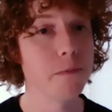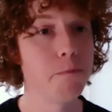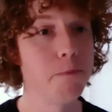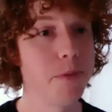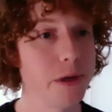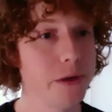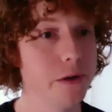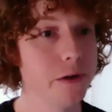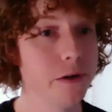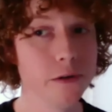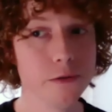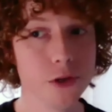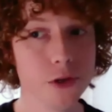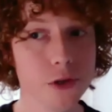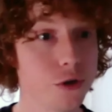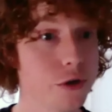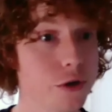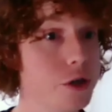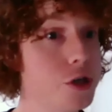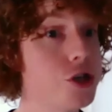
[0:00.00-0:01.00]
bill
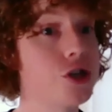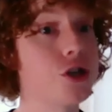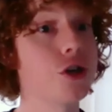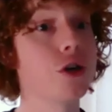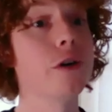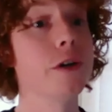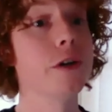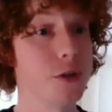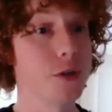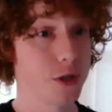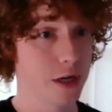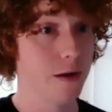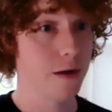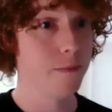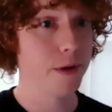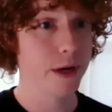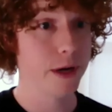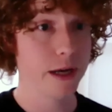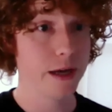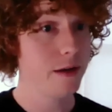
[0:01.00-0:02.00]
your insurance
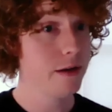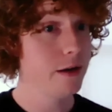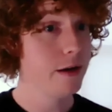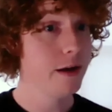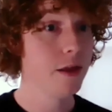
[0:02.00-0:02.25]
company